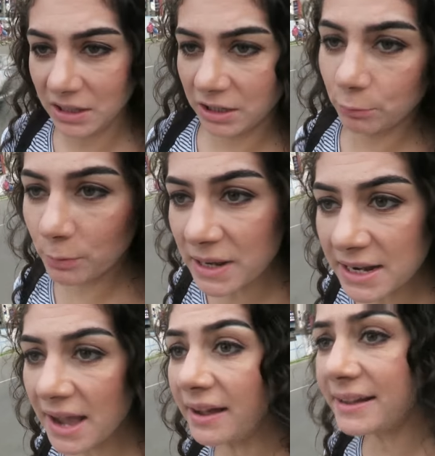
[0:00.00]
it would be
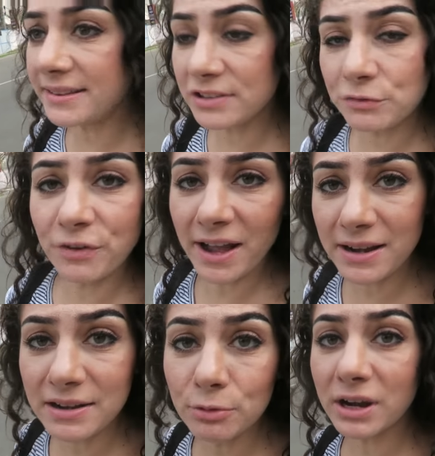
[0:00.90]
nice to
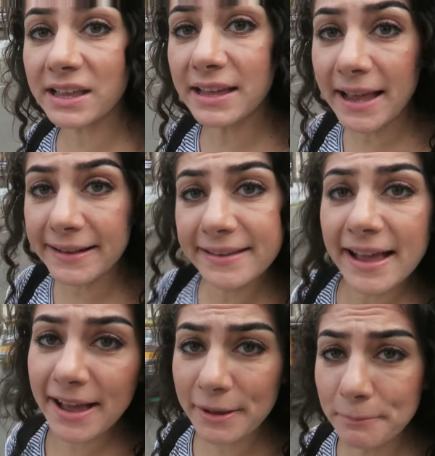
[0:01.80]
find a working
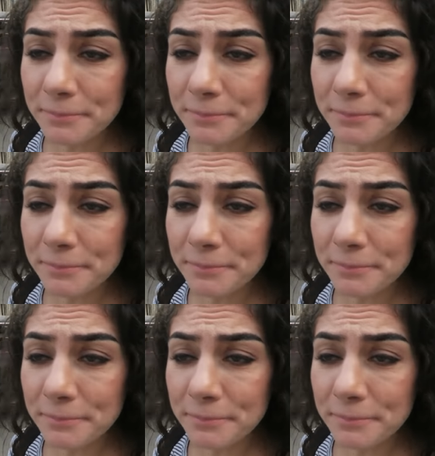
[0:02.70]
ATM.